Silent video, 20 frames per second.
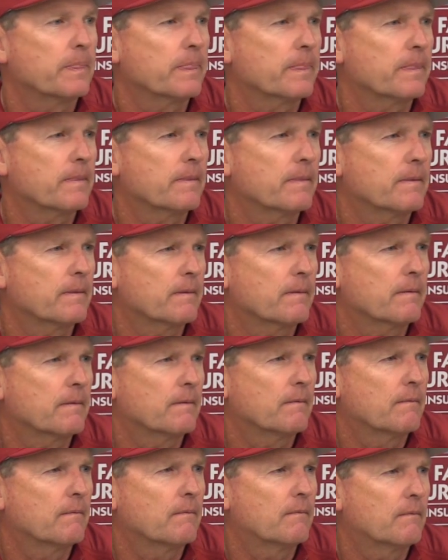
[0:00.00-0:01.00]
think you know,
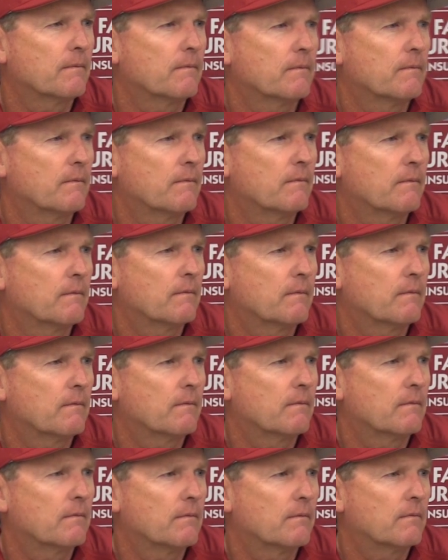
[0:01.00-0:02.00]
media day you talked about
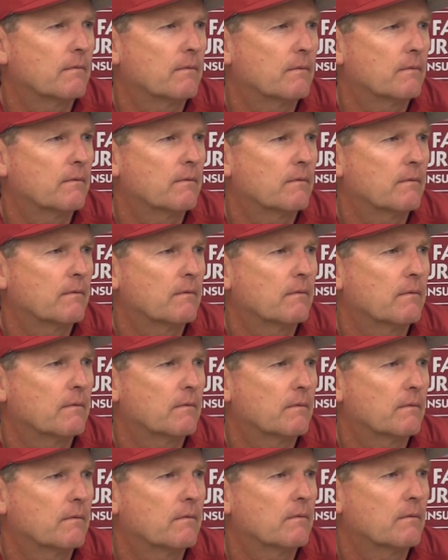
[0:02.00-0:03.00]
about Murphy, how
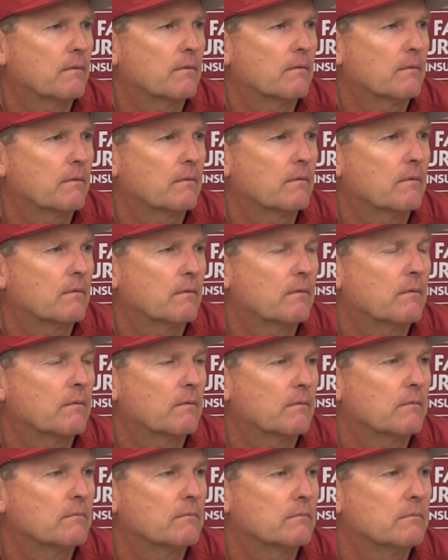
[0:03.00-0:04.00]
you felt like he could,
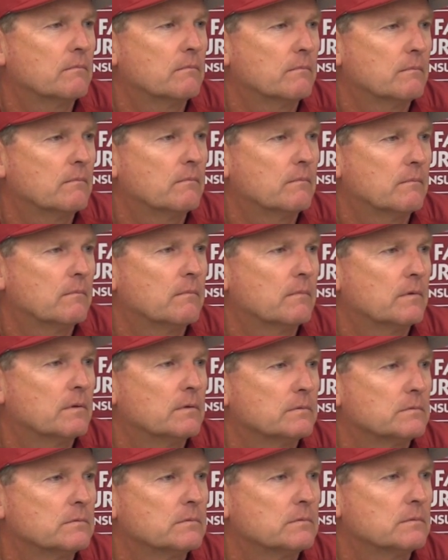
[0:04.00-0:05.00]
you know, be
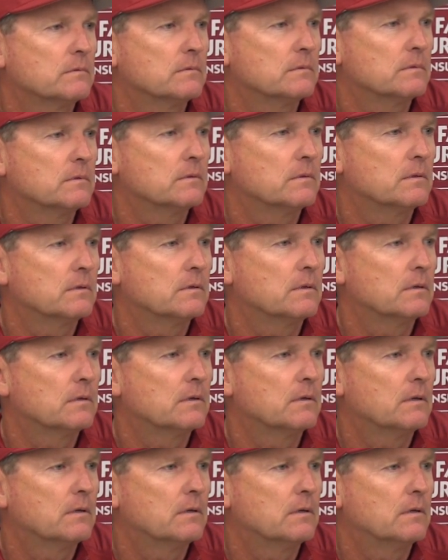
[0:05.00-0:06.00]
ready for, for a good year.
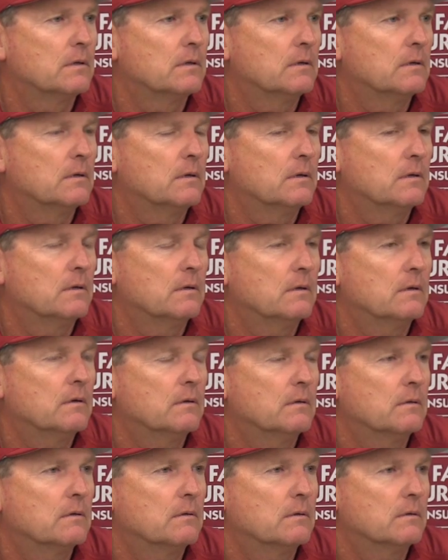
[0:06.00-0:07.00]
Just kind of what, what are your
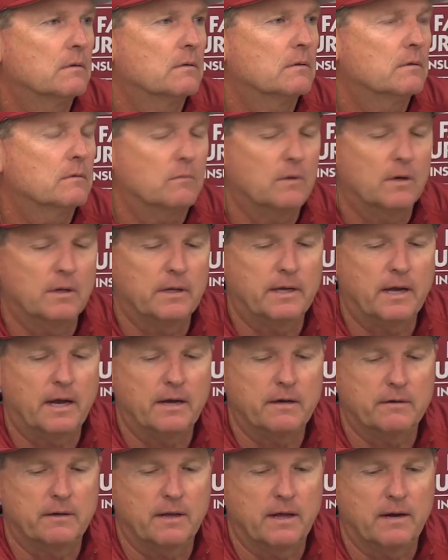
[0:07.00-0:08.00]
feelings about? Him? Well, he
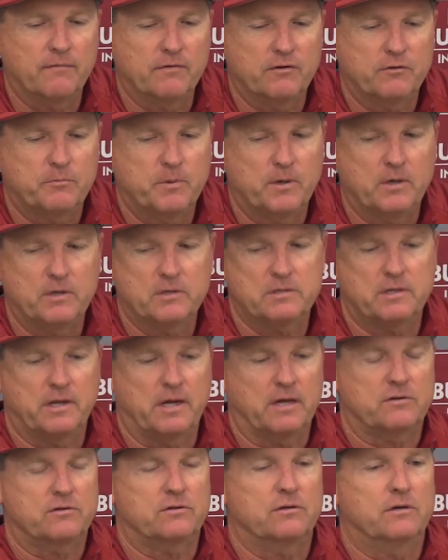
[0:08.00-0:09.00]
gained a lot of experience
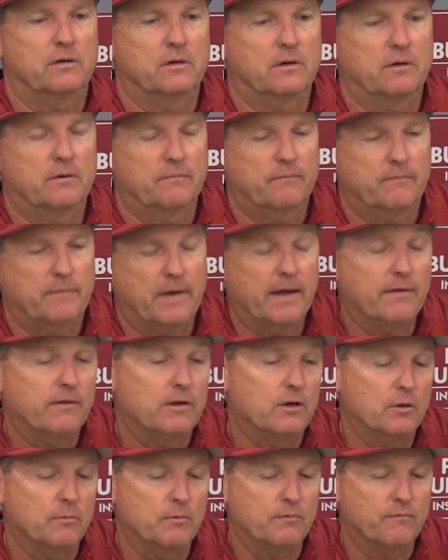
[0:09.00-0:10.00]
last year and the
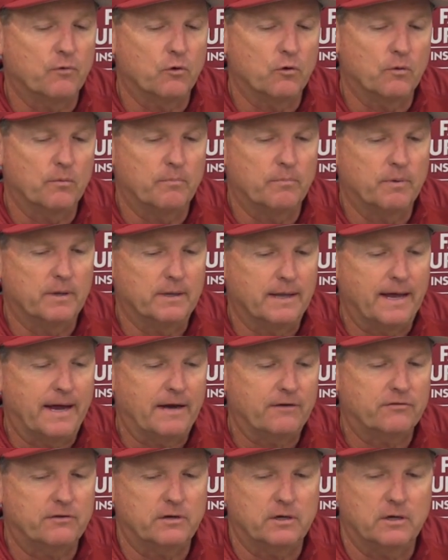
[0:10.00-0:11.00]
year before, but
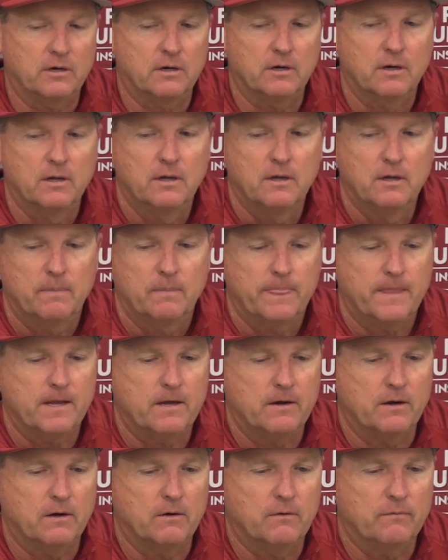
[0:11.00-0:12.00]
last year,
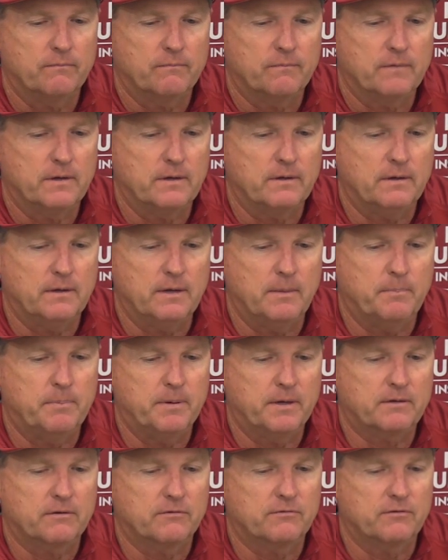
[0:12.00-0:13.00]
you know, he he
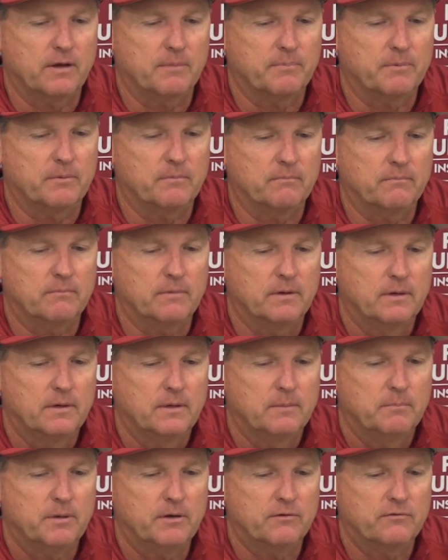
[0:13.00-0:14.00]
picked us up and
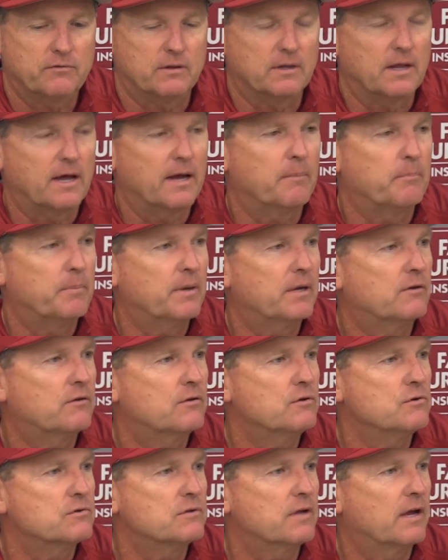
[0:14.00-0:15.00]
pitched a lot of big
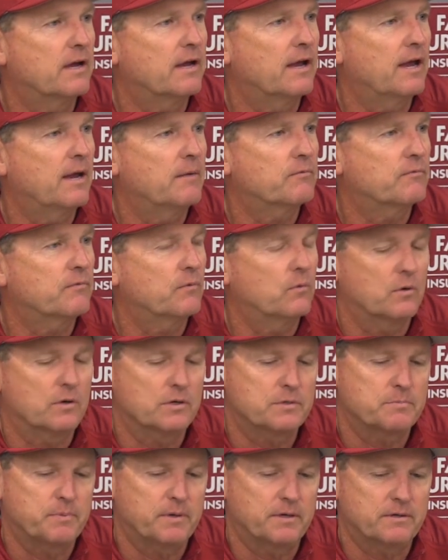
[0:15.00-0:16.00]
Tuesday games for
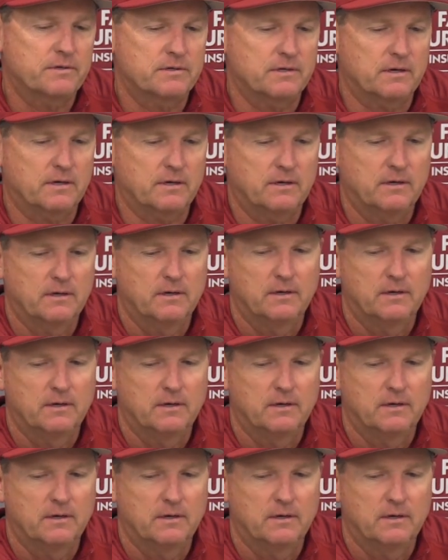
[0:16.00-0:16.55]
us. Pitched a,